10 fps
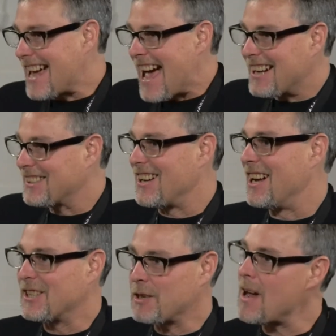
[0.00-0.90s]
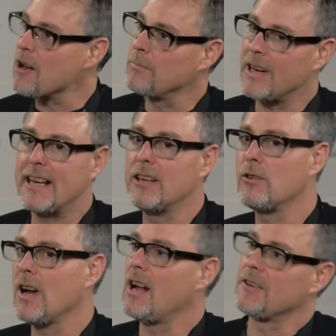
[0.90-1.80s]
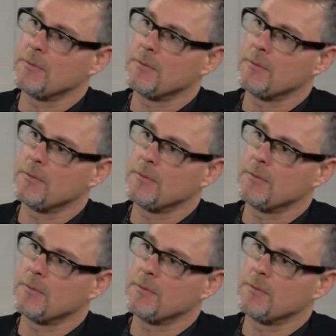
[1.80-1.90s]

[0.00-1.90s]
hackathon. It's about breaking ground.